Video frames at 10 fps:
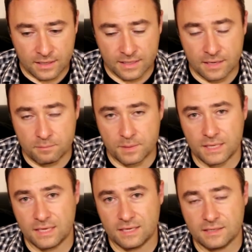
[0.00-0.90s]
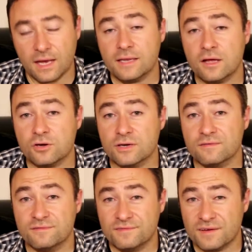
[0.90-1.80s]
can be
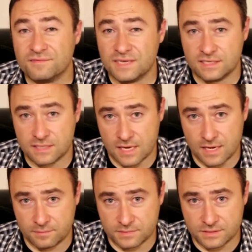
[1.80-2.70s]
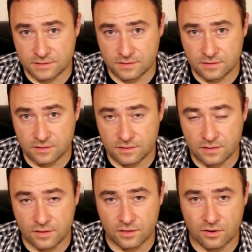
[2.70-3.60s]
950 times
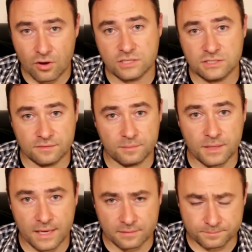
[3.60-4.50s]
the cost of the play.